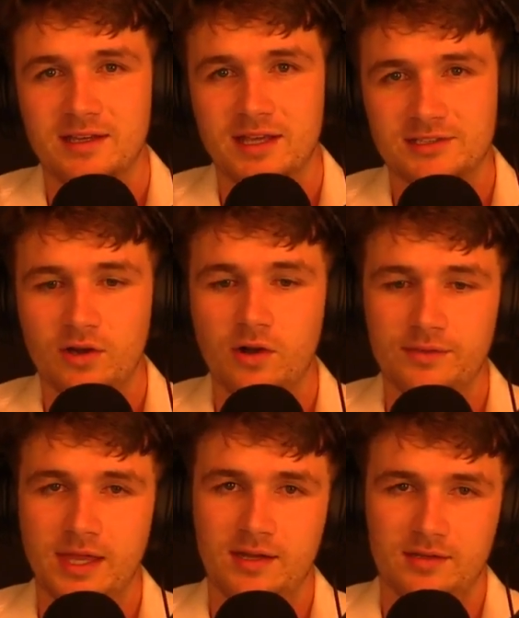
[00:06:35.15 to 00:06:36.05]
It's called
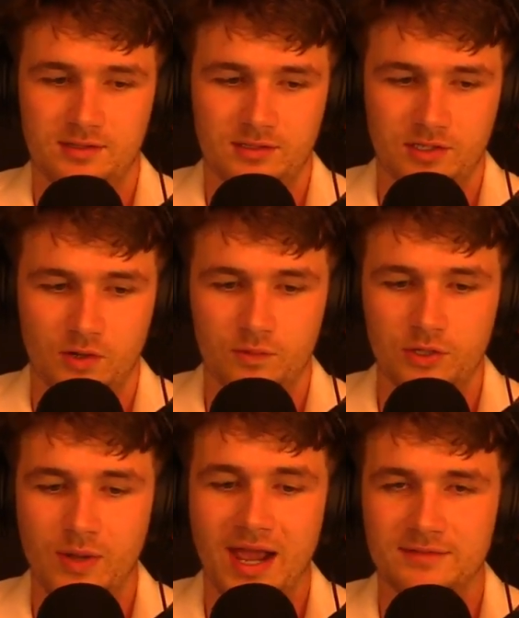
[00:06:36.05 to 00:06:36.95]
that,
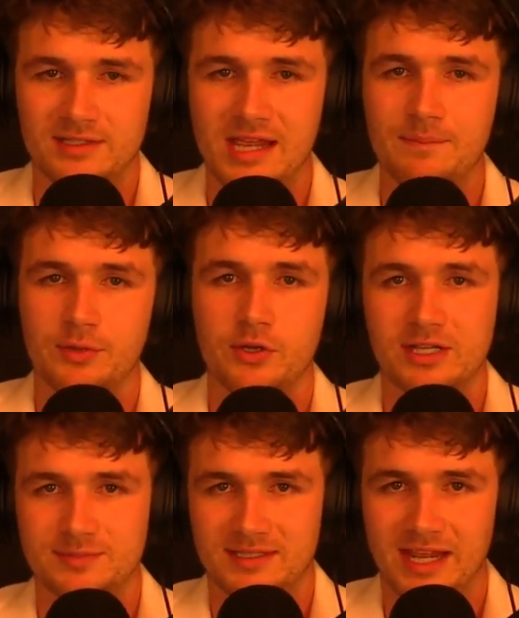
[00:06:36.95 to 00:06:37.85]
you have to temper your
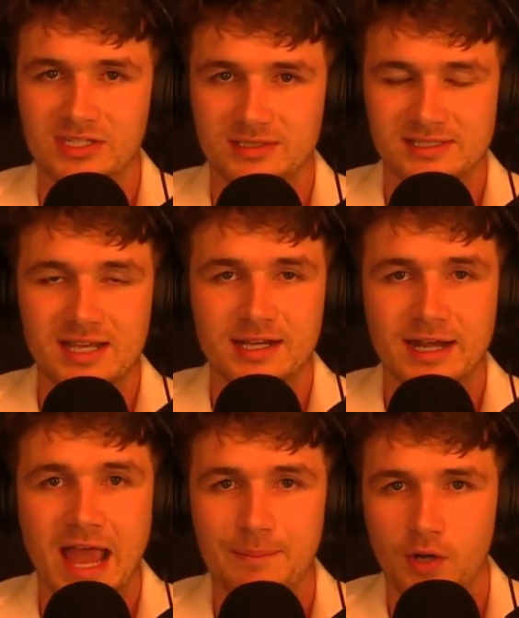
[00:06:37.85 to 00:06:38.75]
expectations. It's not going to
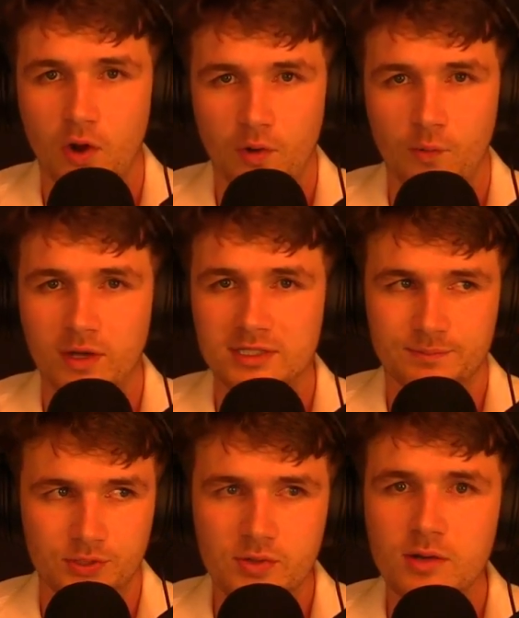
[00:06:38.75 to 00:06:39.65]
happen all at once,
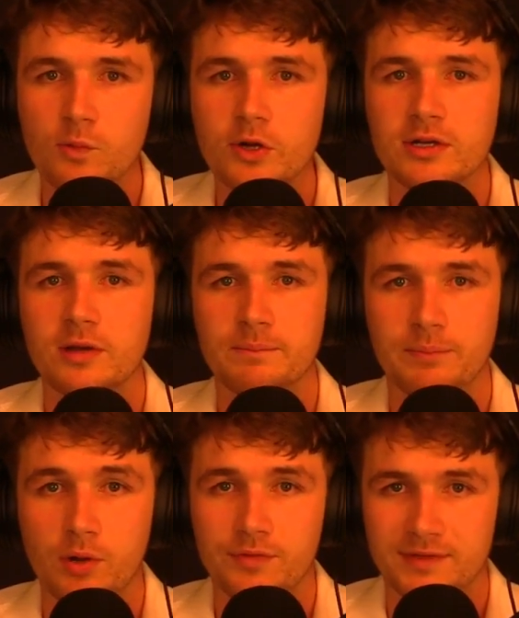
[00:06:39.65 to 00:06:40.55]
but you can work on
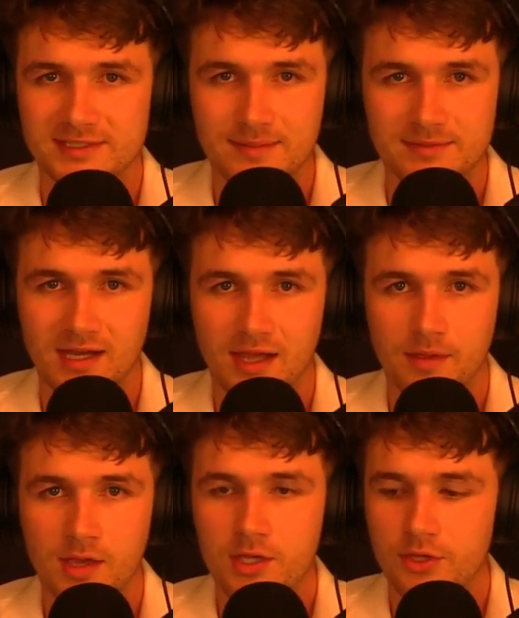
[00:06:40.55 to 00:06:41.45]
both at the same time.
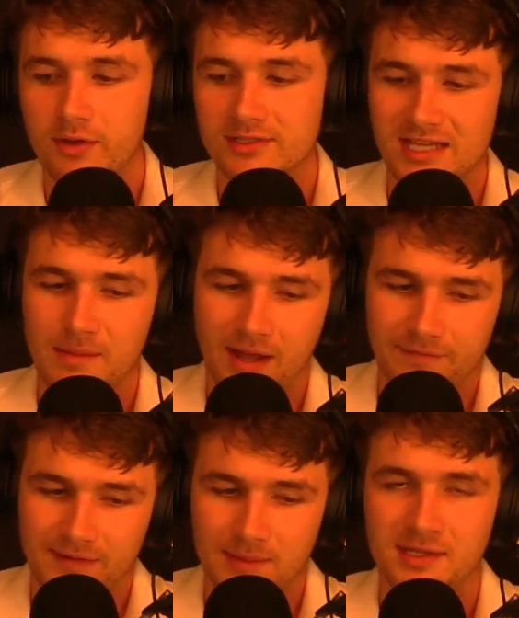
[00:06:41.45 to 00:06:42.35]
You can say, my
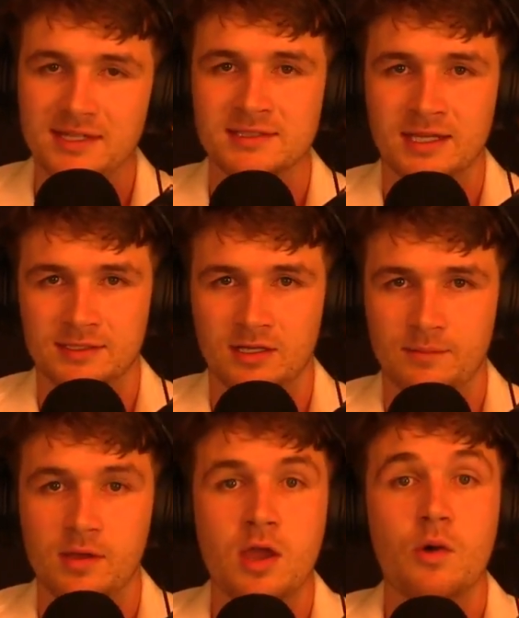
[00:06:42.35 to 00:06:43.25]
family needs an
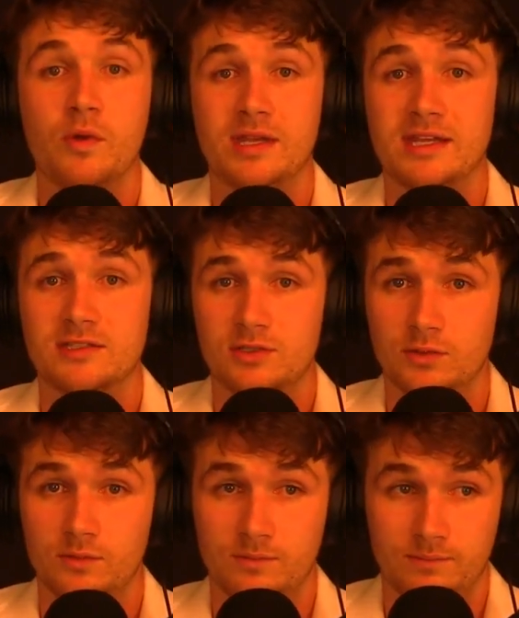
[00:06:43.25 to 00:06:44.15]
income. We need
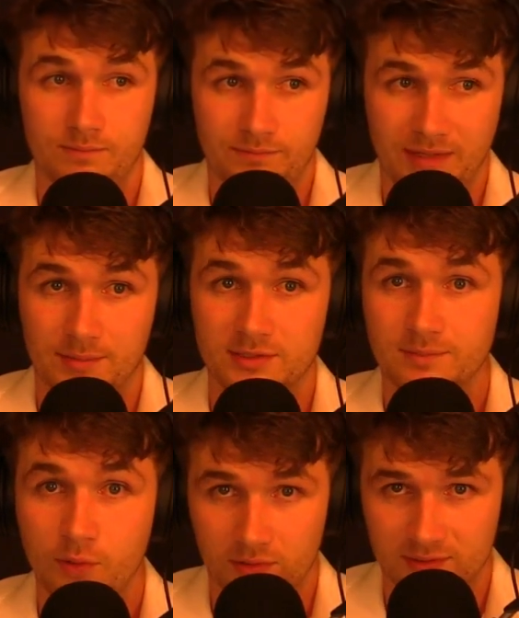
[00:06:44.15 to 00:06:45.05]
to be able to
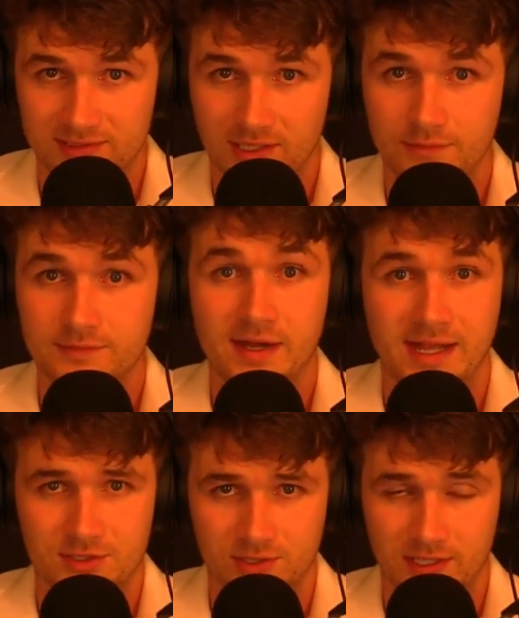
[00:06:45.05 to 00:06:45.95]
support ourselves
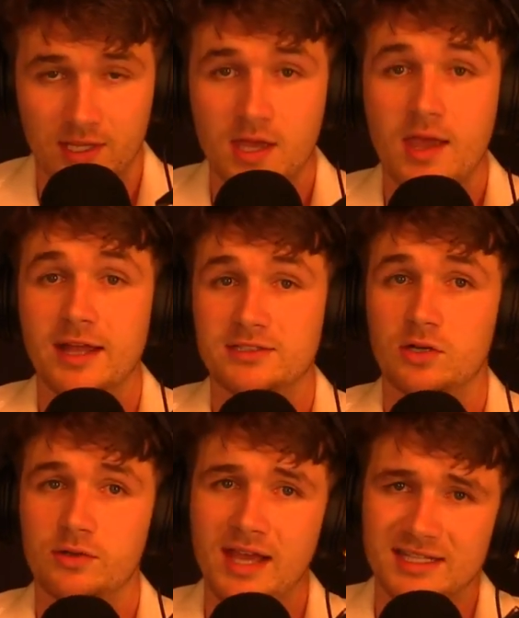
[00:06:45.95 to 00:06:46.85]
financially. And
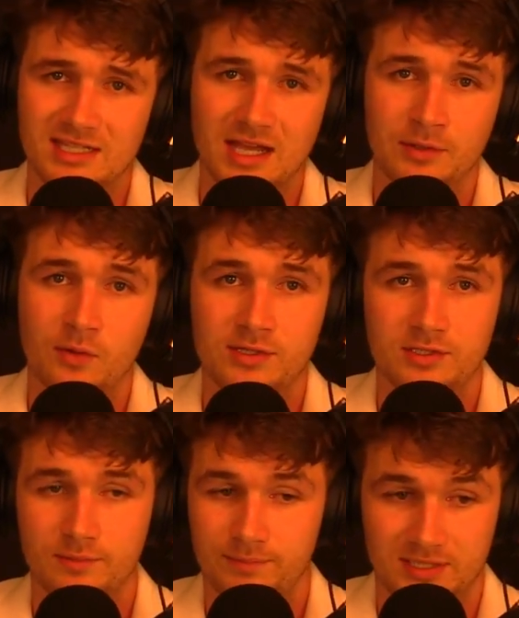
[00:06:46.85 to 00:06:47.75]
so, yes, I'm going
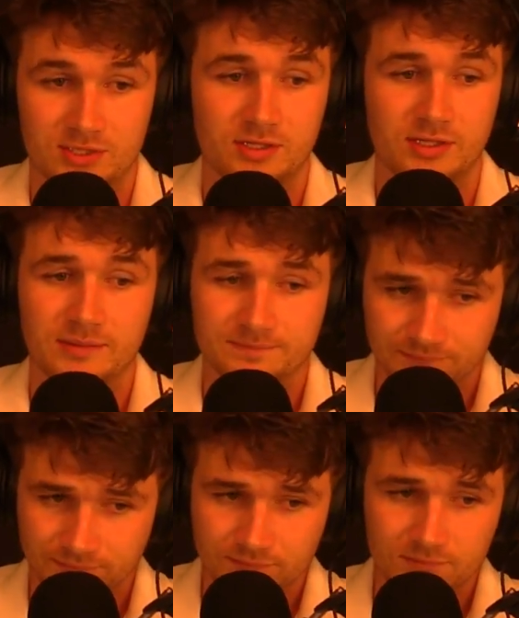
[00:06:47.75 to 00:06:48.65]
to potentially
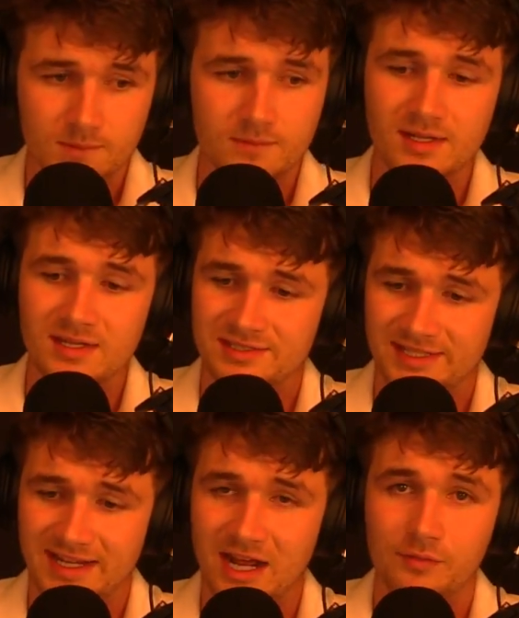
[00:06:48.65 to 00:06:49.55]

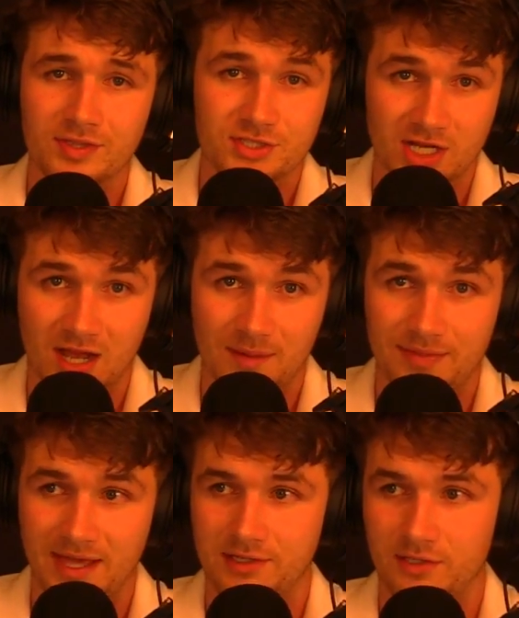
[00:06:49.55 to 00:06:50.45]
stick it out with this job
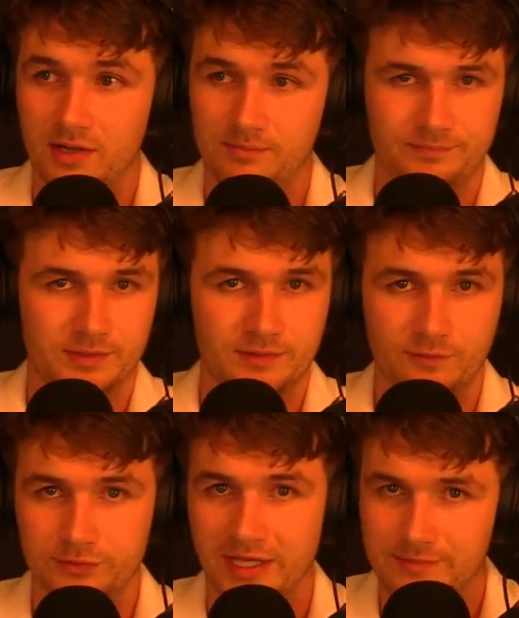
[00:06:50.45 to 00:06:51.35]
that, it's a
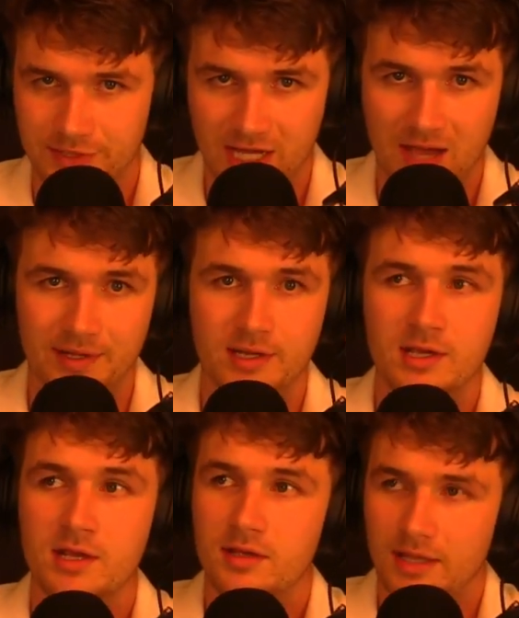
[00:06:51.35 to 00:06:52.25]
full-time job and
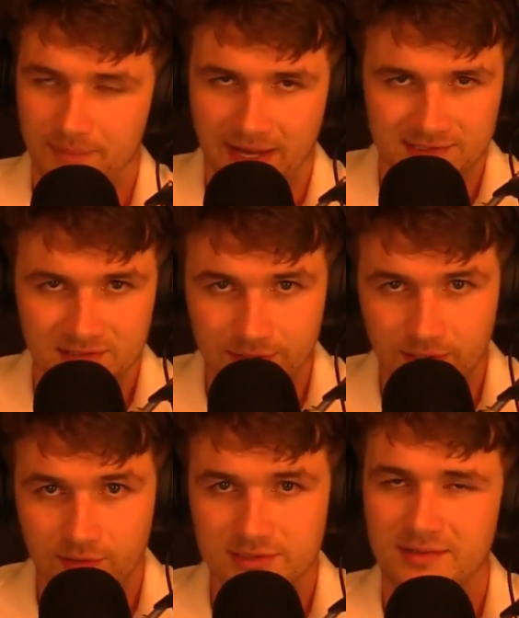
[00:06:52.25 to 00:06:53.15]
it pays the
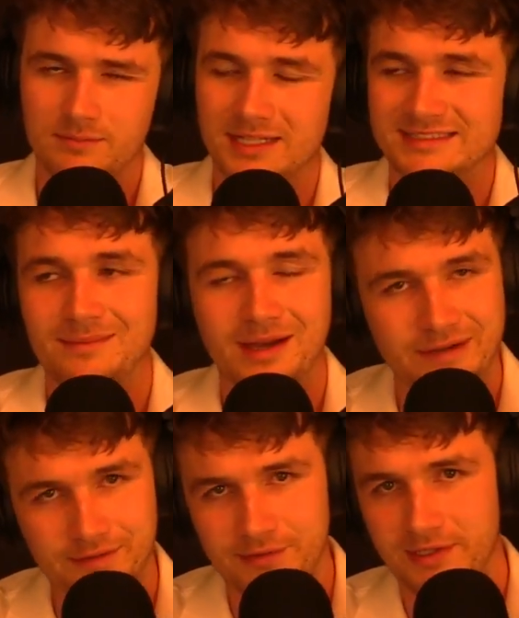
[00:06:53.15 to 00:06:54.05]
bills, and it's not my
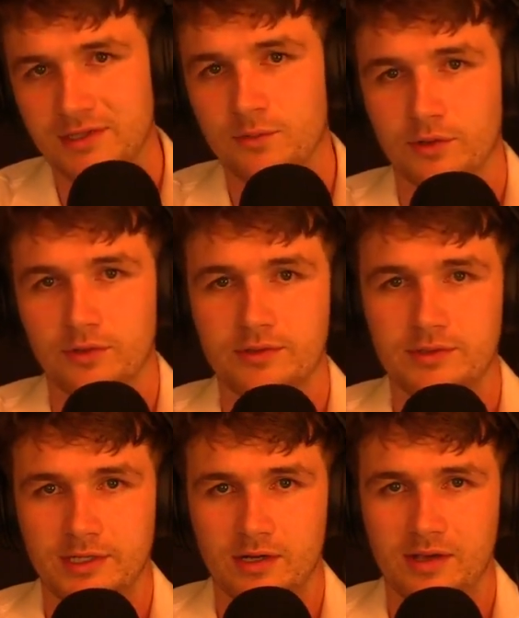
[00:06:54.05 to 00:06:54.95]
favorite thing in the world,
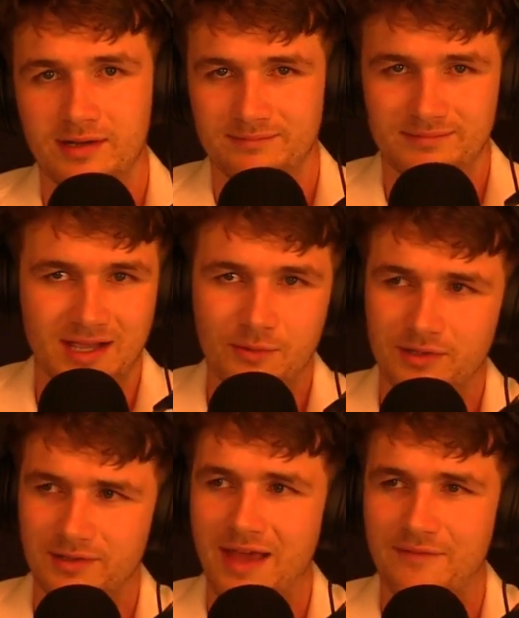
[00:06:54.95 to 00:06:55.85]
and I
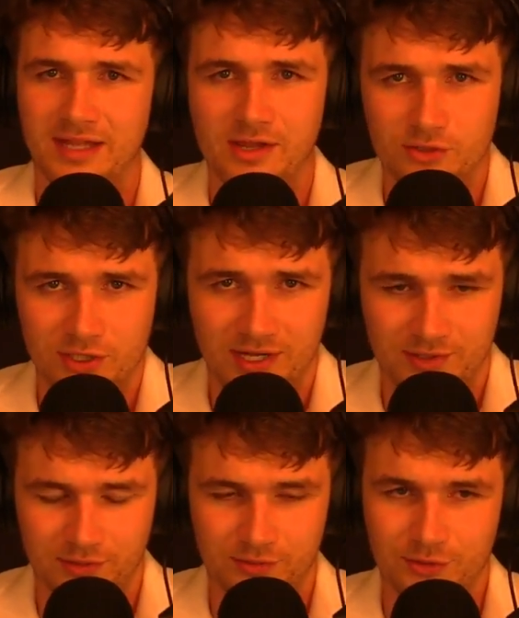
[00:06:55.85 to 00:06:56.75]
wouldn't advocate
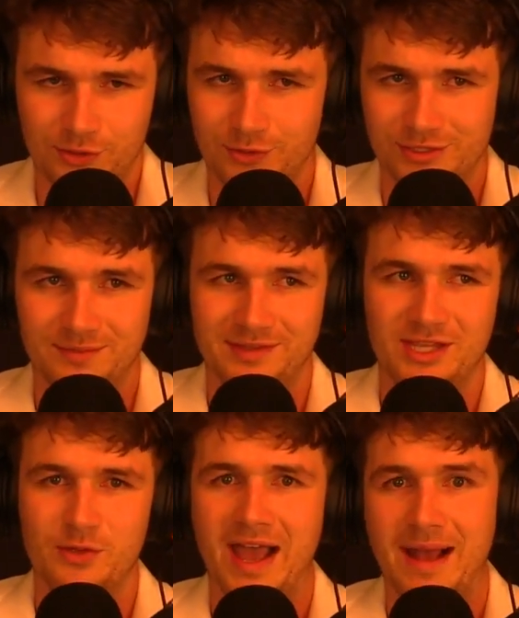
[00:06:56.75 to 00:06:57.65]
you choose something that
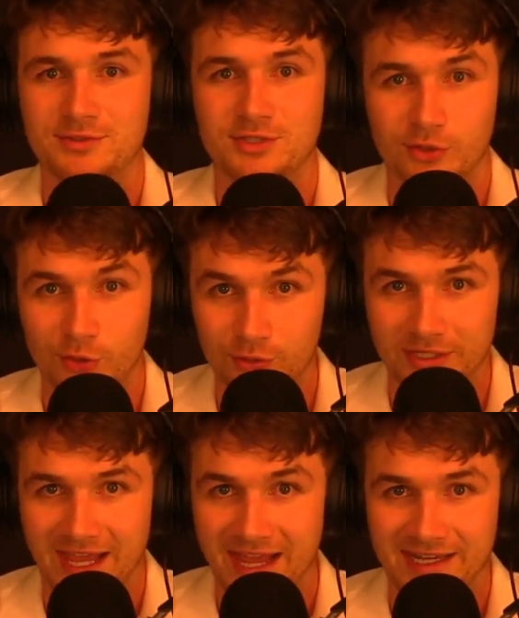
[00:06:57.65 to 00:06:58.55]
you absolutely
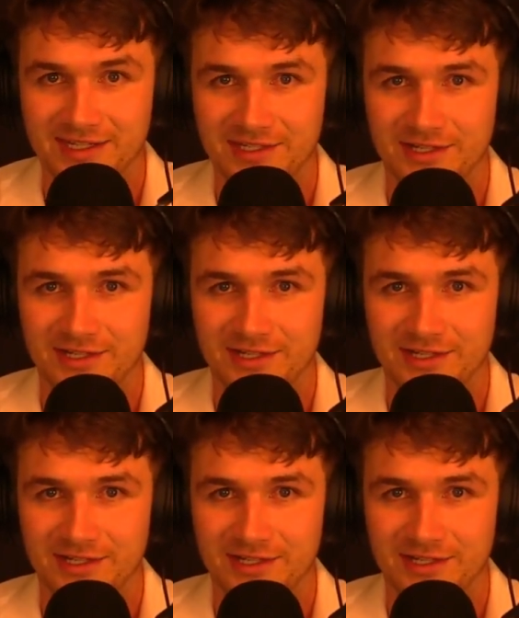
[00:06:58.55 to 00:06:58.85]
hate,